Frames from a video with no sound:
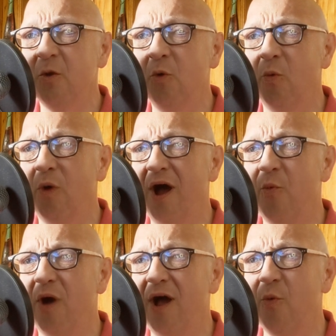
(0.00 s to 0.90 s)

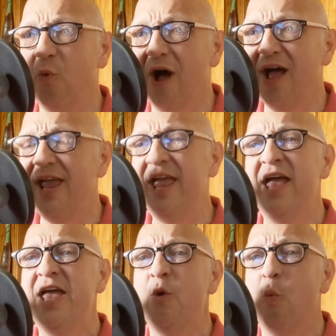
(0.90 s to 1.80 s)
Why
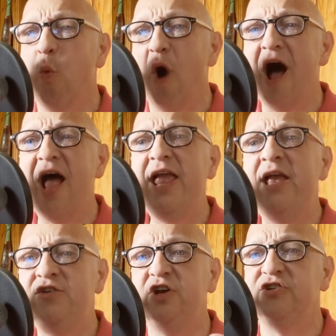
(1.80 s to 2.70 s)

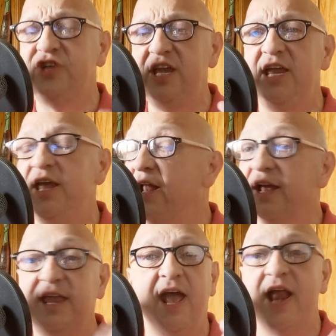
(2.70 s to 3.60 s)
does he, and
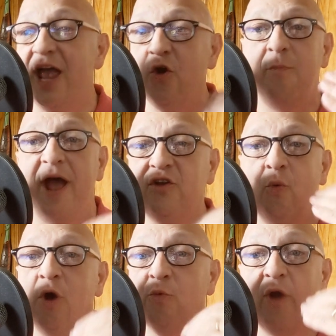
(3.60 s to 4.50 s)
again, I go back to
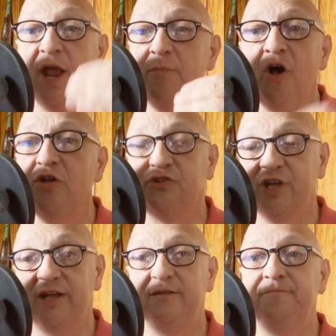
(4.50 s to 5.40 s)
what Rand Paul
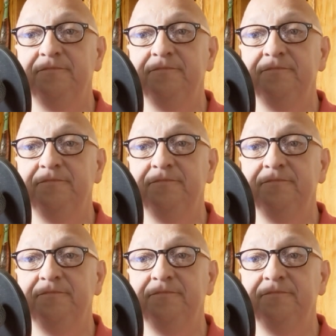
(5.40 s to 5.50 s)
said.